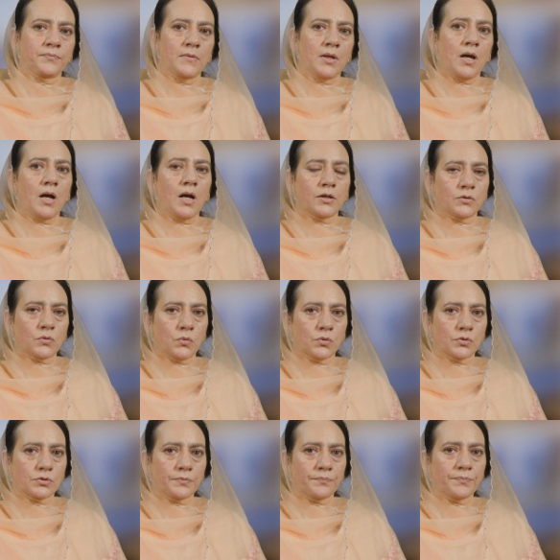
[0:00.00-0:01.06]
Unquote.
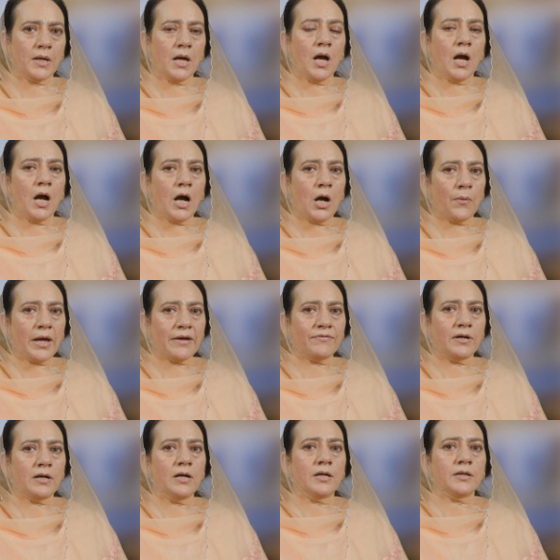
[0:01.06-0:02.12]
However,
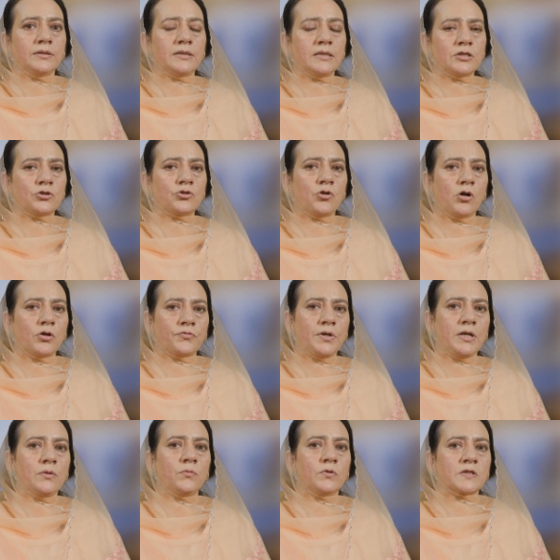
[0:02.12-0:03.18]
this doctrine
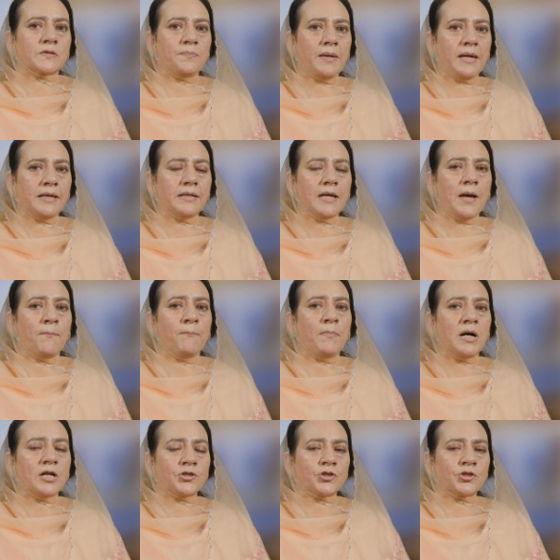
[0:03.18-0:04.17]
was made much